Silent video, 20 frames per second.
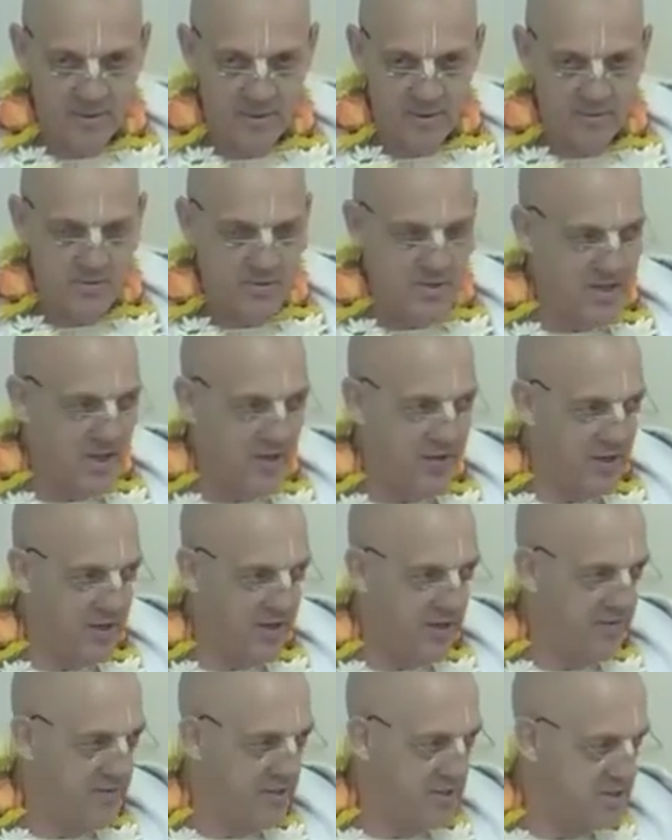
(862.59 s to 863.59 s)
There was nothing
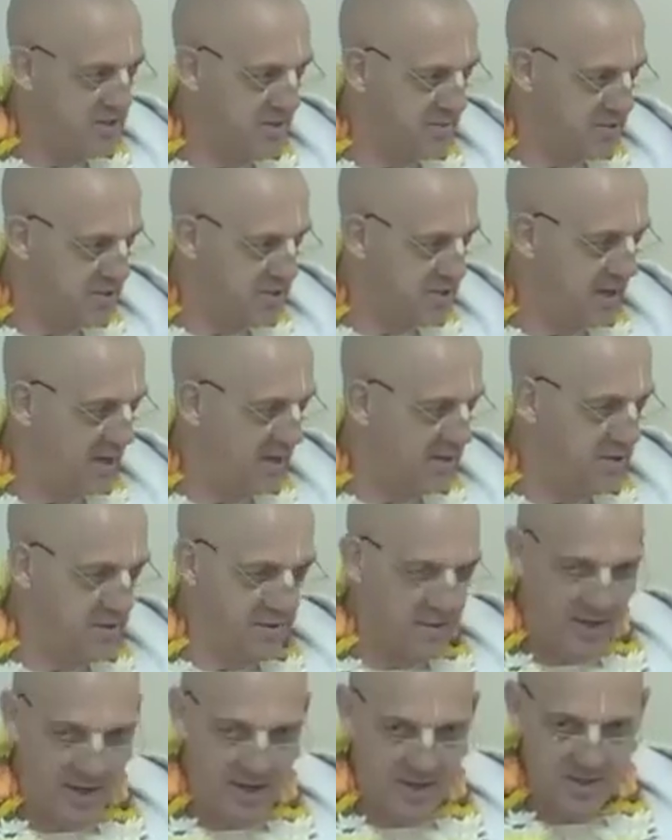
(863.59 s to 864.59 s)
left except the
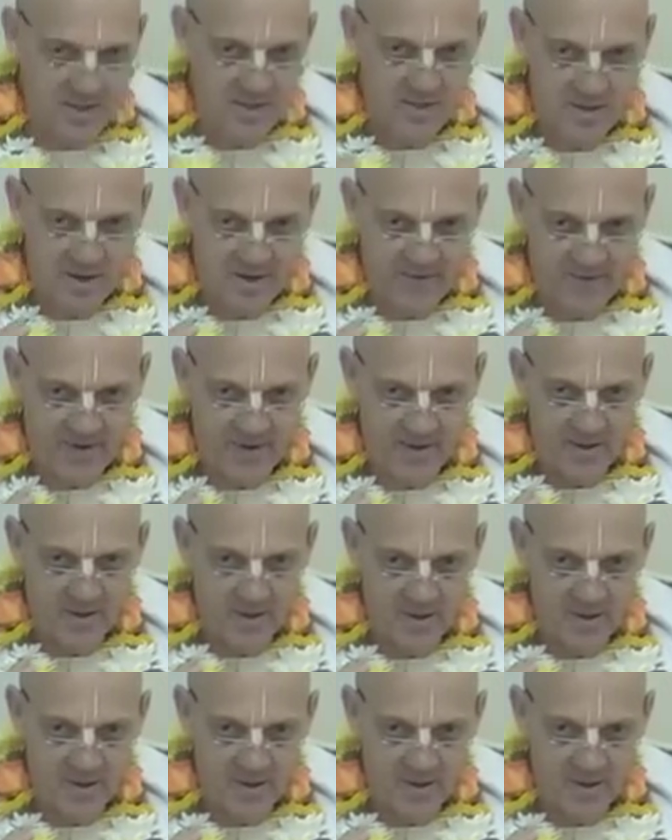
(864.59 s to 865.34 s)
skeleton and his life air.